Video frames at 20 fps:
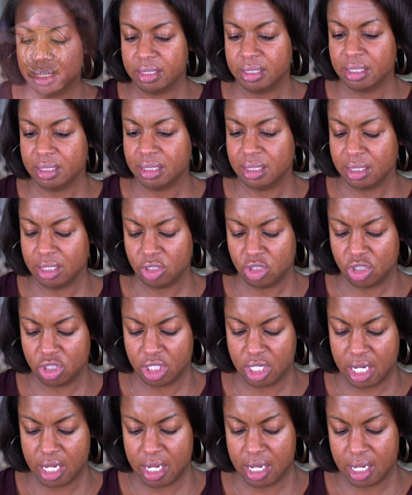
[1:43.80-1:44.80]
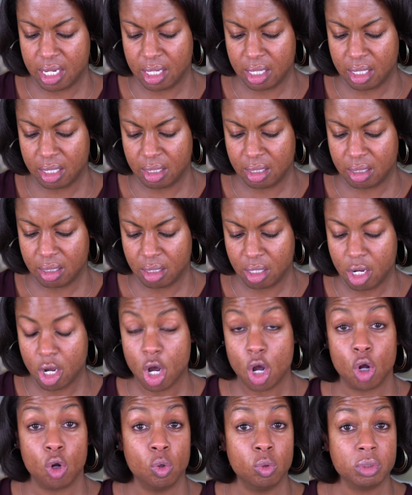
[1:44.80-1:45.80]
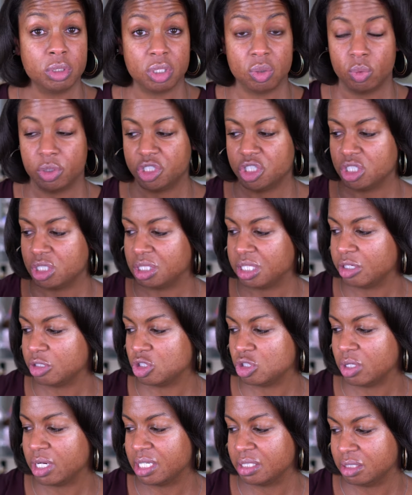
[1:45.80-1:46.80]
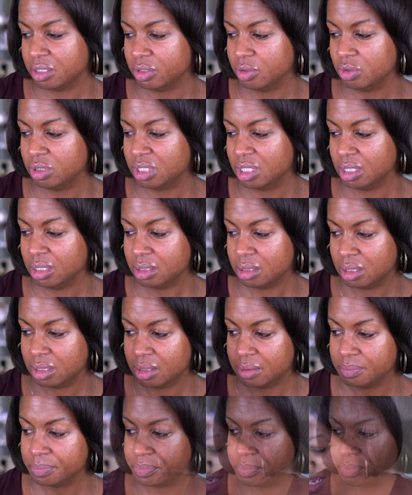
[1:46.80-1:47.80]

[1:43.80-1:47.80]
this is in the shade Oat, which is their translucent.